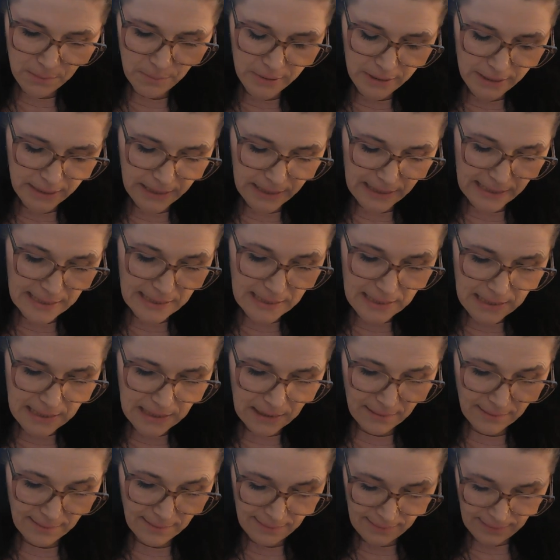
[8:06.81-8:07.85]
please.
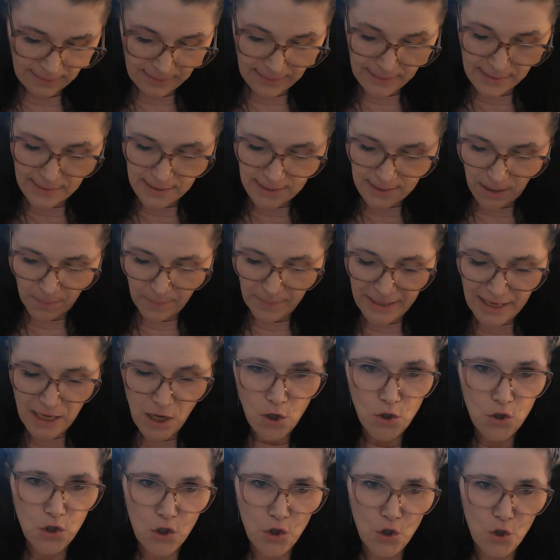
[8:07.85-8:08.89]
Tell me
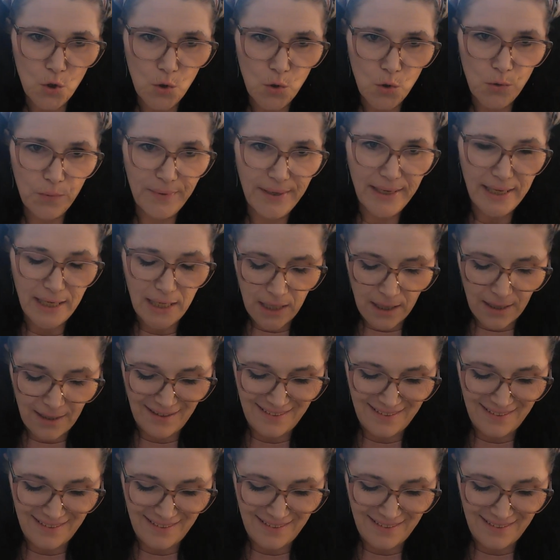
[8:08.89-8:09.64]
your story.